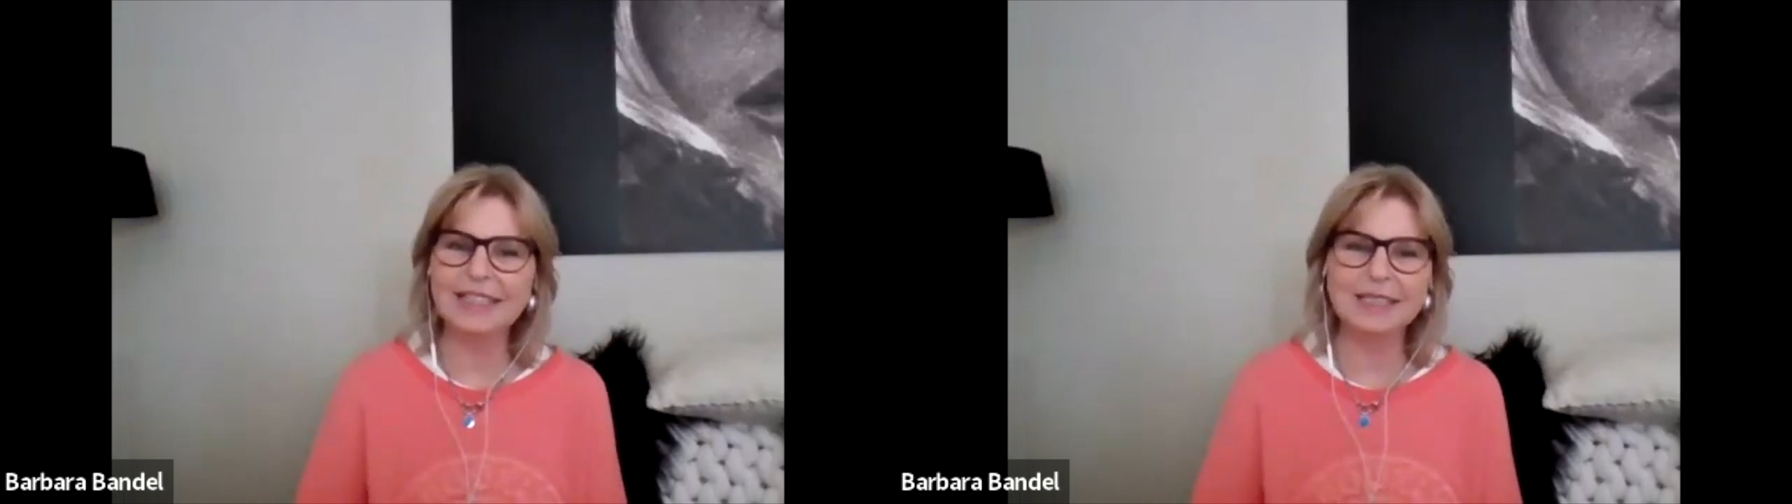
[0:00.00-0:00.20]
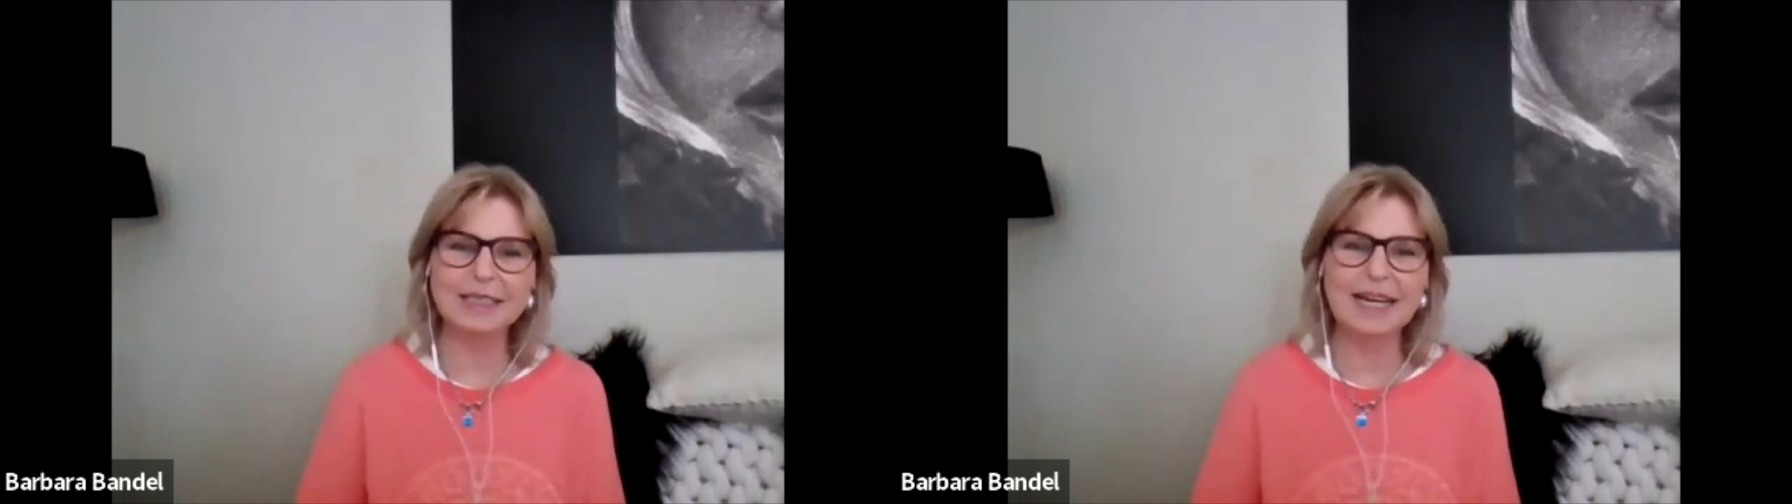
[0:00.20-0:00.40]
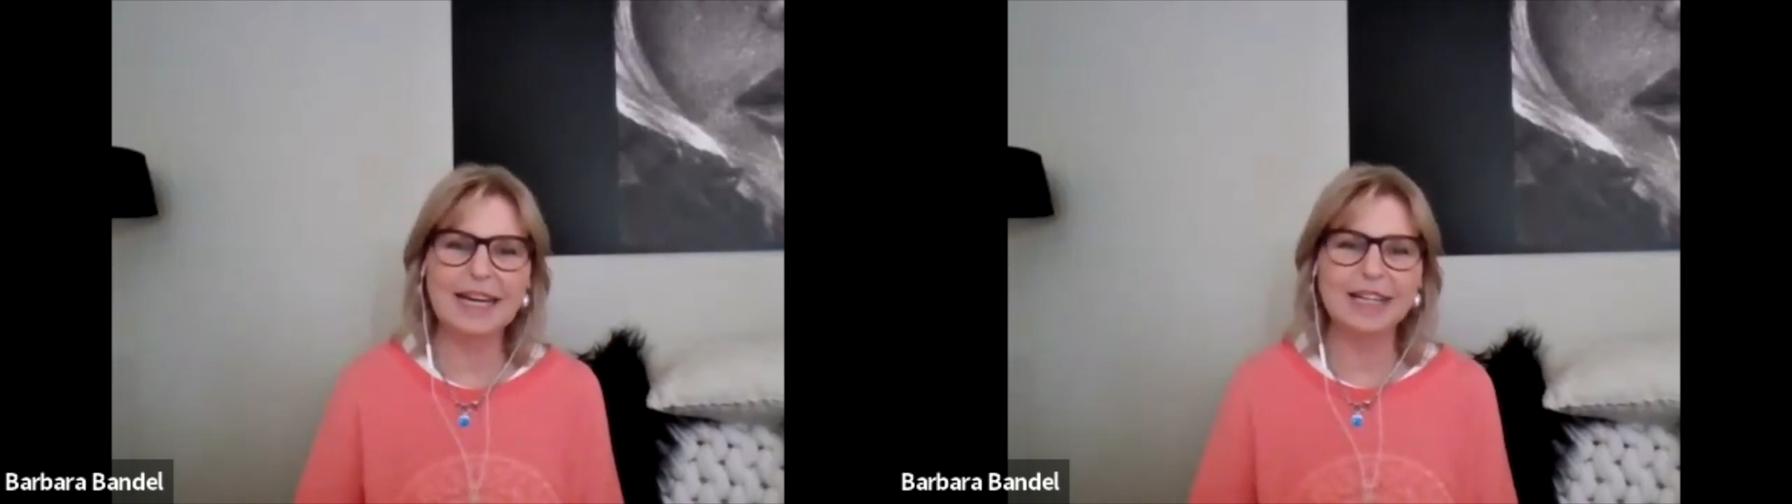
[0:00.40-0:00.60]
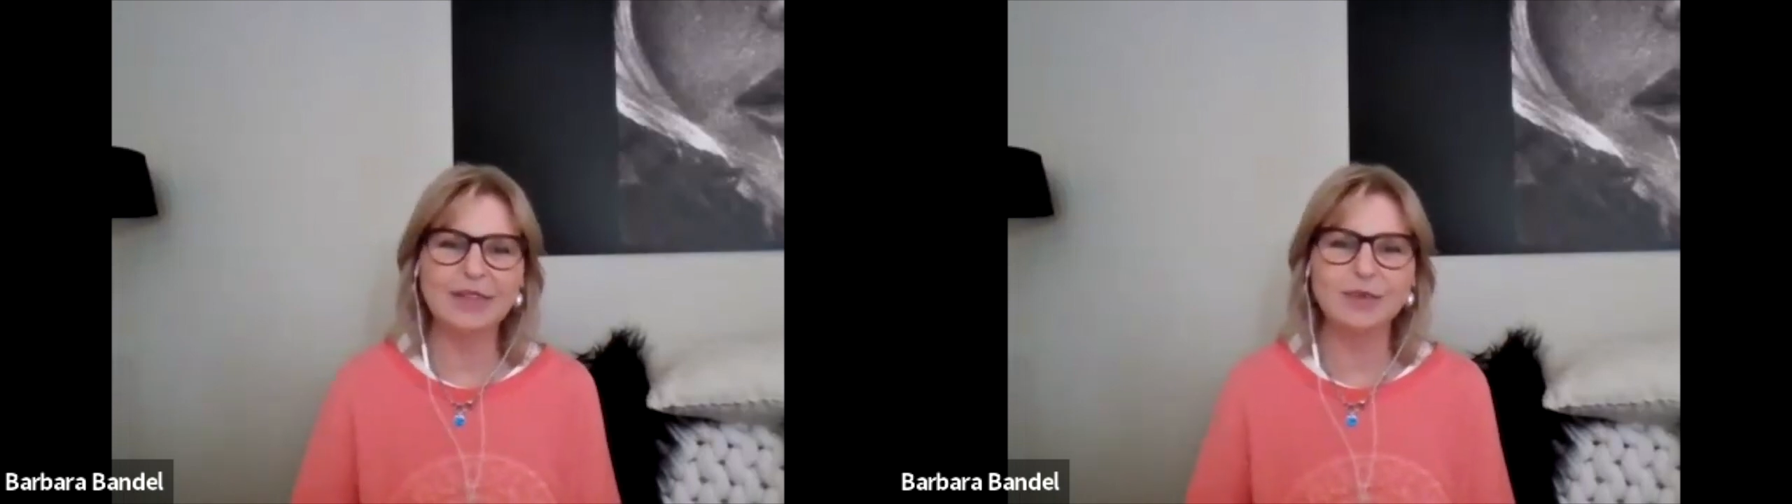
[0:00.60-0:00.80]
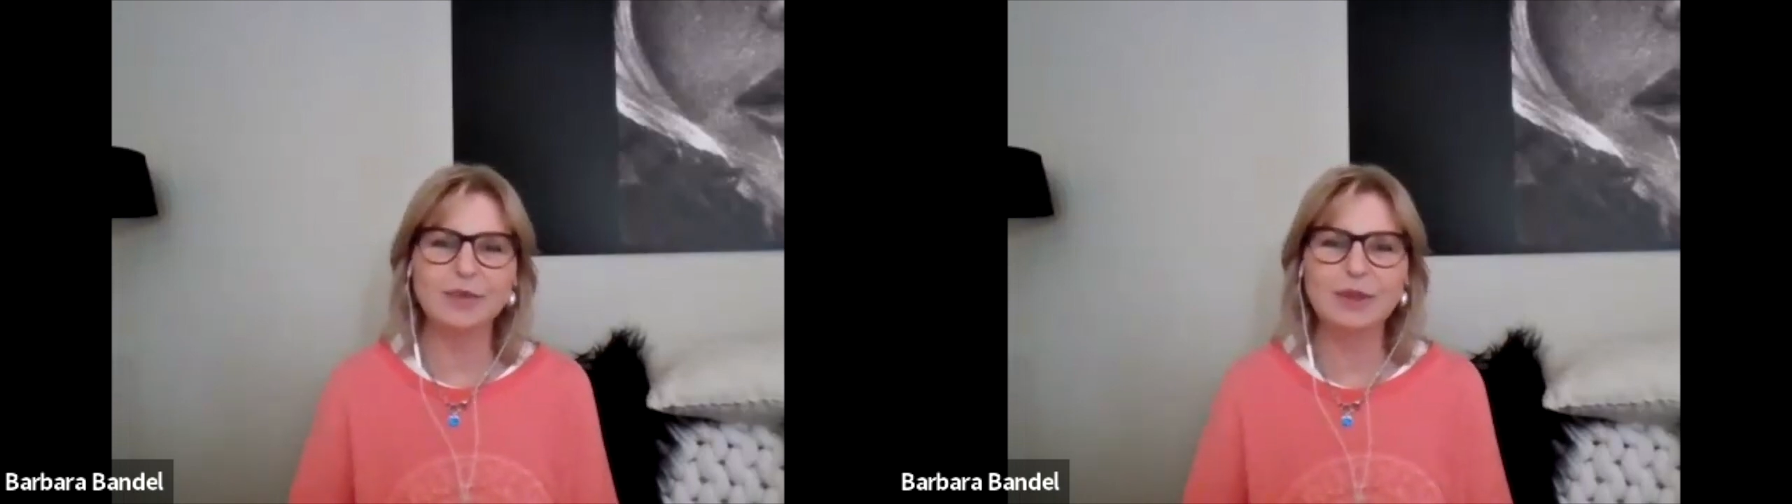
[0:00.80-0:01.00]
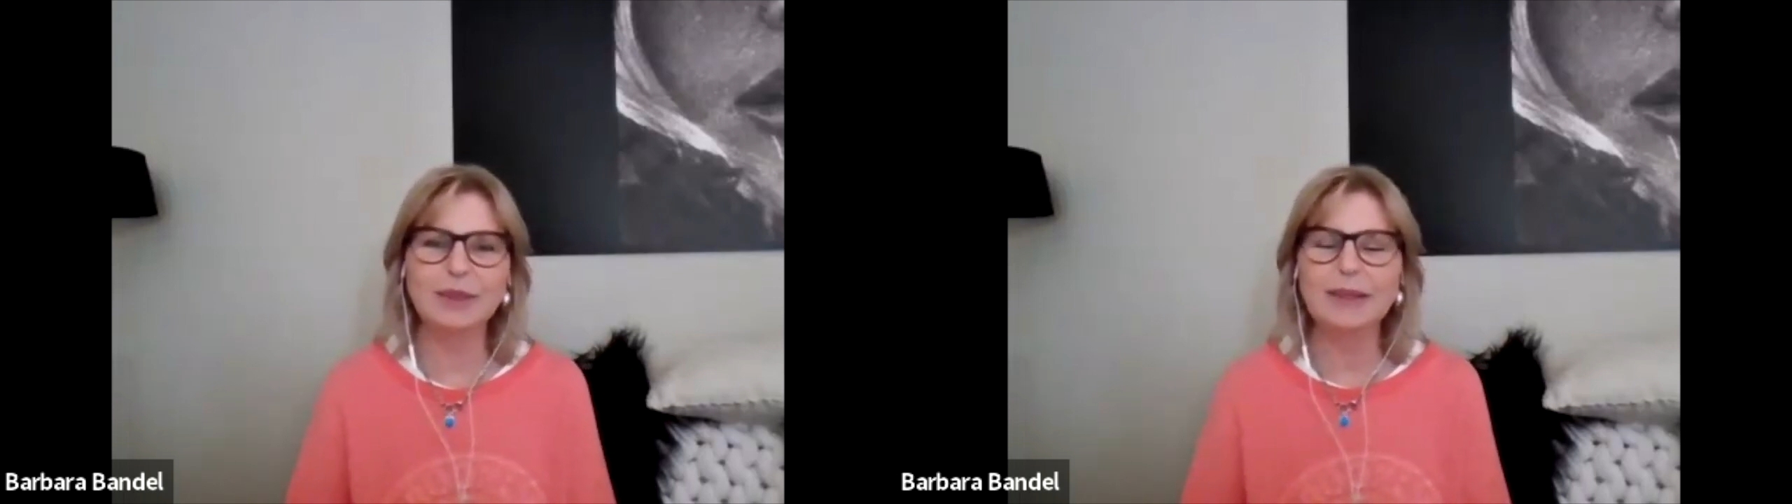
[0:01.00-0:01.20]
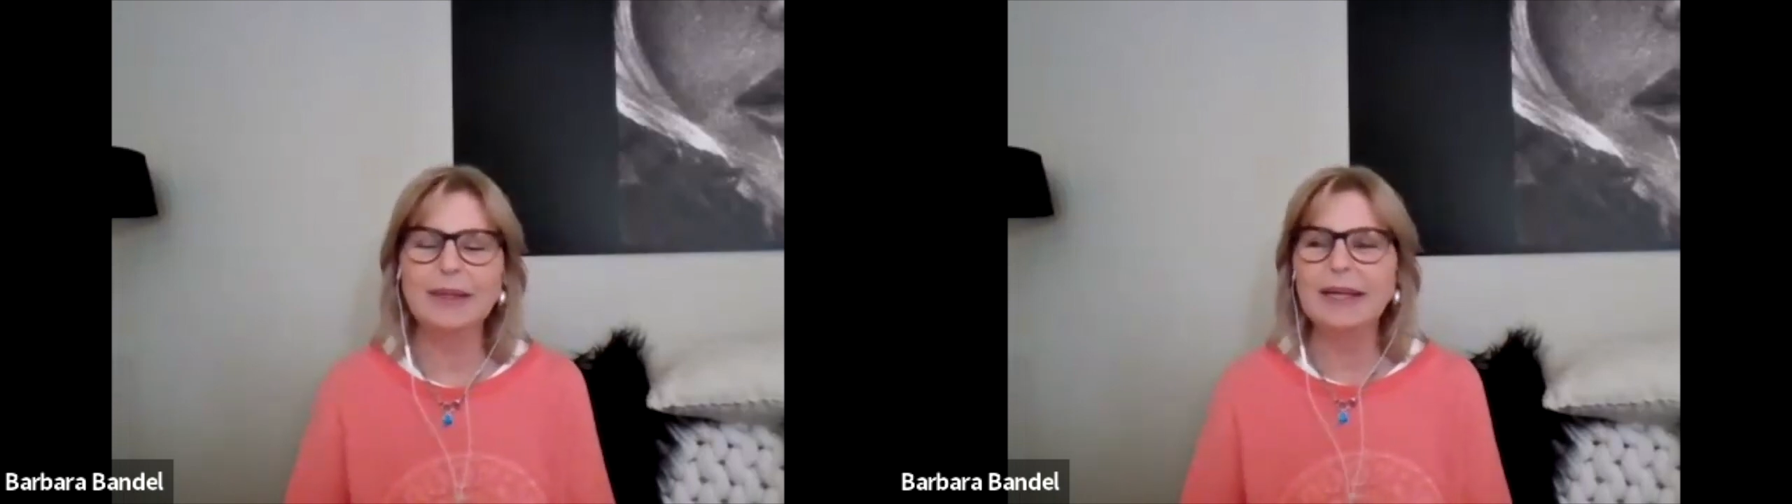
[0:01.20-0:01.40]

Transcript: That's the title of the book.